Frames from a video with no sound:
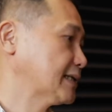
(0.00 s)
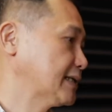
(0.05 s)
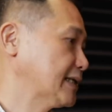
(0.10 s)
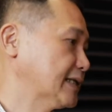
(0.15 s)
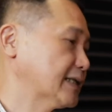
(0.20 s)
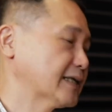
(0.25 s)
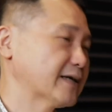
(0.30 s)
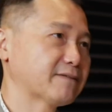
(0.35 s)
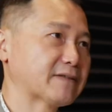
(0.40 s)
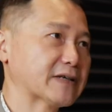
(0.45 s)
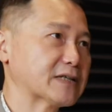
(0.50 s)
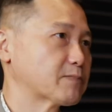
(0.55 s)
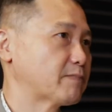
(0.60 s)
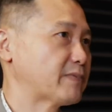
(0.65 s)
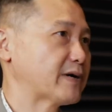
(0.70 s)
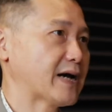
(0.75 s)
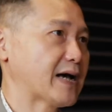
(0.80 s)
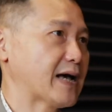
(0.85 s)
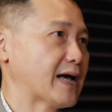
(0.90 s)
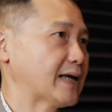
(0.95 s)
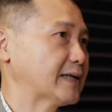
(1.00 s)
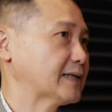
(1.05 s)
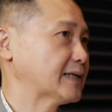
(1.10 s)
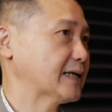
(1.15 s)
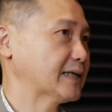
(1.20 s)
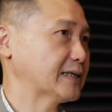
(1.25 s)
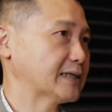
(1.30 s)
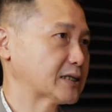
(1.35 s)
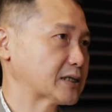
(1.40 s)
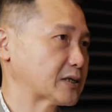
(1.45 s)
they love this brand
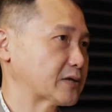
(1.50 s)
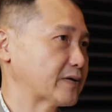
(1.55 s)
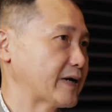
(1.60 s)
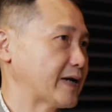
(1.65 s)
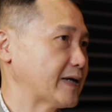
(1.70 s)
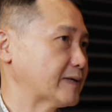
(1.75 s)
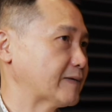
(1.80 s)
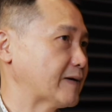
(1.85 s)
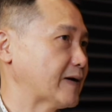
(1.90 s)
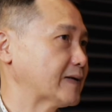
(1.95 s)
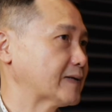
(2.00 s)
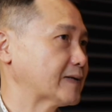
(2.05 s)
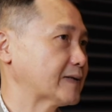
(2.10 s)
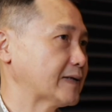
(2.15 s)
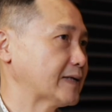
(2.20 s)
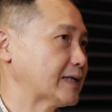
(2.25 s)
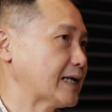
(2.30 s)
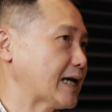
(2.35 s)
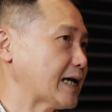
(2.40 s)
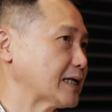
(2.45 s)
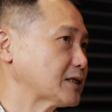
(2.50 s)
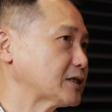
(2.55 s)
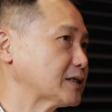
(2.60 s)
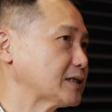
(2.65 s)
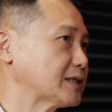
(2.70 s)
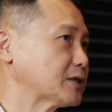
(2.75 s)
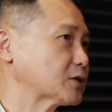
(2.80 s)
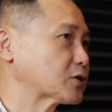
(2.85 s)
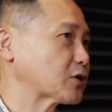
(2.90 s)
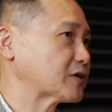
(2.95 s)
and it's great, right? It
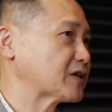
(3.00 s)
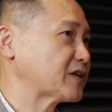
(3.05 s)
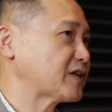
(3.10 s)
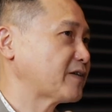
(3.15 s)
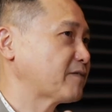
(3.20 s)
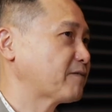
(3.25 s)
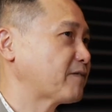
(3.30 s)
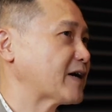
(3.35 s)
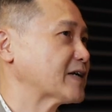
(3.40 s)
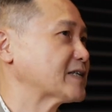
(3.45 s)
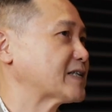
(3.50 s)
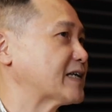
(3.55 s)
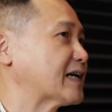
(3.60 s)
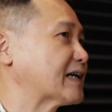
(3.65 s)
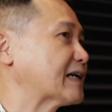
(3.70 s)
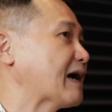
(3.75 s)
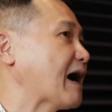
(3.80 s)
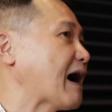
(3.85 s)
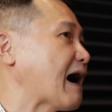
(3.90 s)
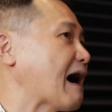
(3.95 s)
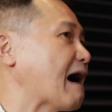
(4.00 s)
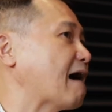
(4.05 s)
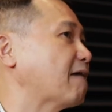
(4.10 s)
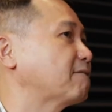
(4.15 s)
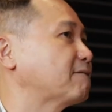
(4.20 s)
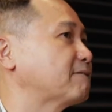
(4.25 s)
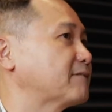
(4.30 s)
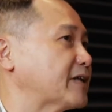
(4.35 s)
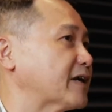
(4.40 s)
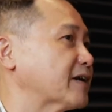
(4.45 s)
actually solidifies the other
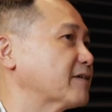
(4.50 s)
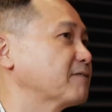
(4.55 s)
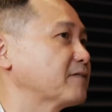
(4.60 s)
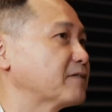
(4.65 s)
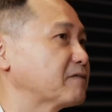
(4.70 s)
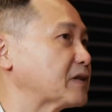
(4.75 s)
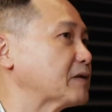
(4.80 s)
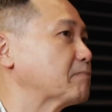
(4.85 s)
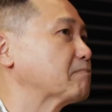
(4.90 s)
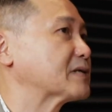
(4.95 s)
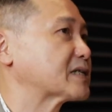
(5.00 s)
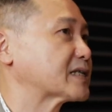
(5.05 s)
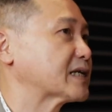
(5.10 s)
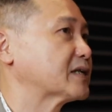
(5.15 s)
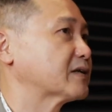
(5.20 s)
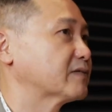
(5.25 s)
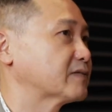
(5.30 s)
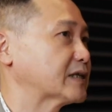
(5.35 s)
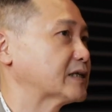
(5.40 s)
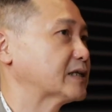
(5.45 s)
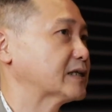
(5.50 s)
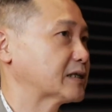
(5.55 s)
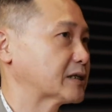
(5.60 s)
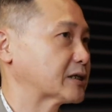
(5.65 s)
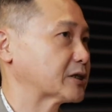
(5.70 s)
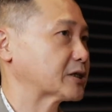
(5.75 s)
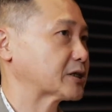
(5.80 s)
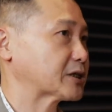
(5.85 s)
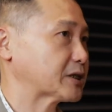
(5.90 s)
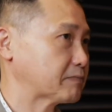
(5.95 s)
50% of the
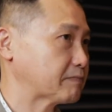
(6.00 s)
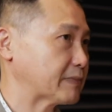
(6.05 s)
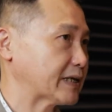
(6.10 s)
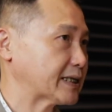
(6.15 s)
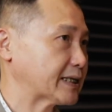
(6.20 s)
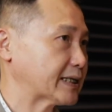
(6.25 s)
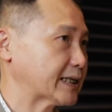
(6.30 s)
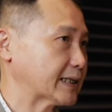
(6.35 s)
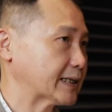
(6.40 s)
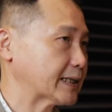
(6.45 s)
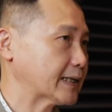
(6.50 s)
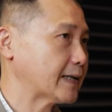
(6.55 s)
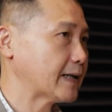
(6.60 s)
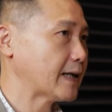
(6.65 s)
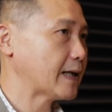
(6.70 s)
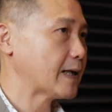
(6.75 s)
decision making.